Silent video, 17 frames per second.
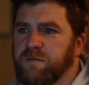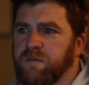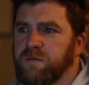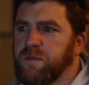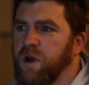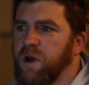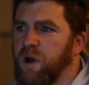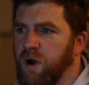
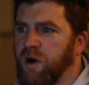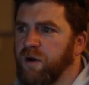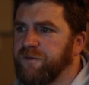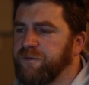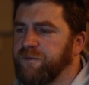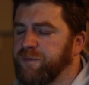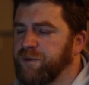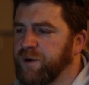off
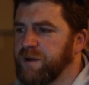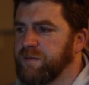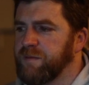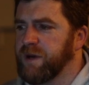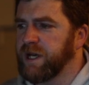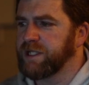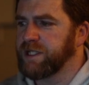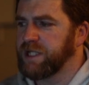pretty
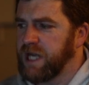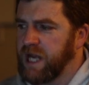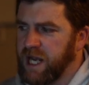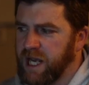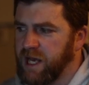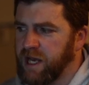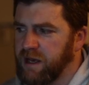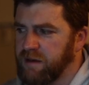much
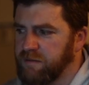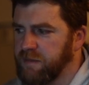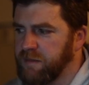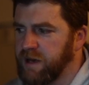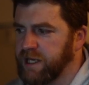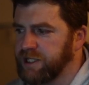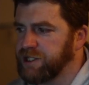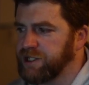how
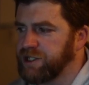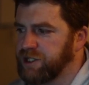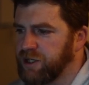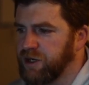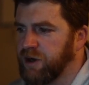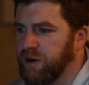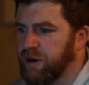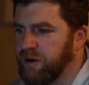much
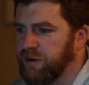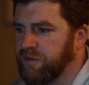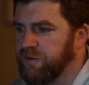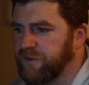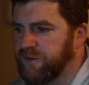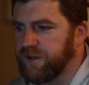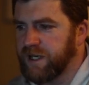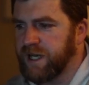
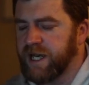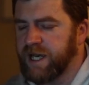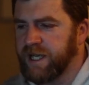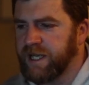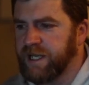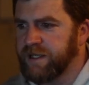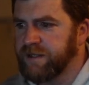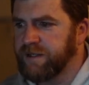of
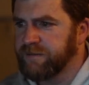a